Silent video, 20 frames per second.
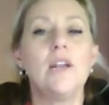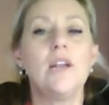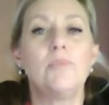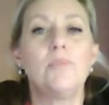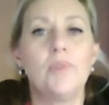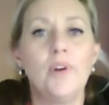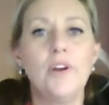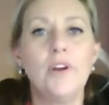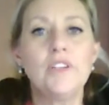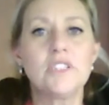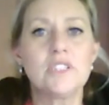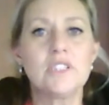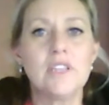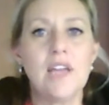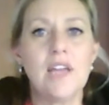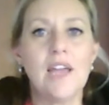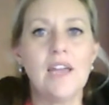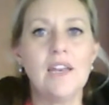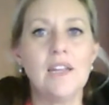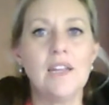can
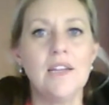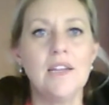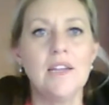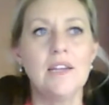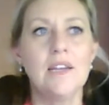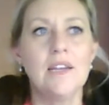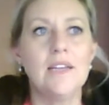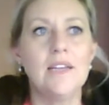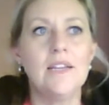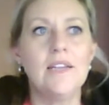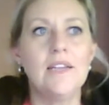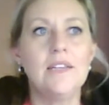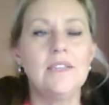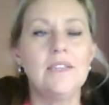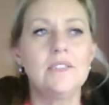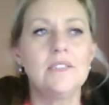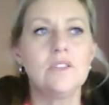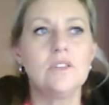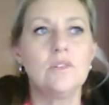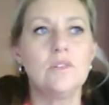approach that
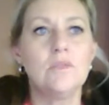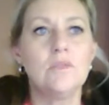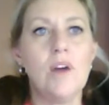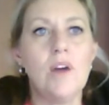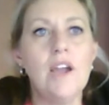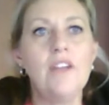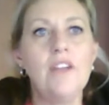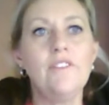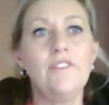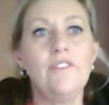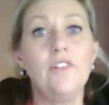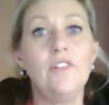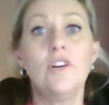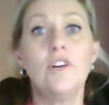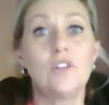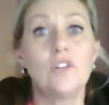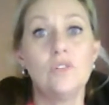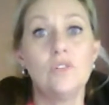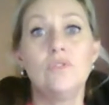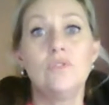is wait
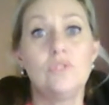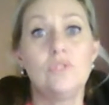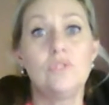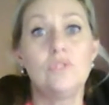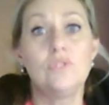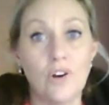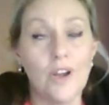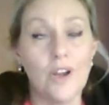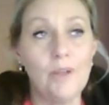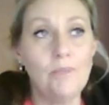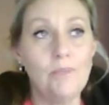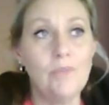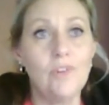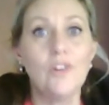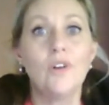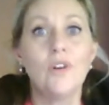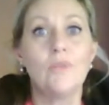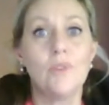for a good time,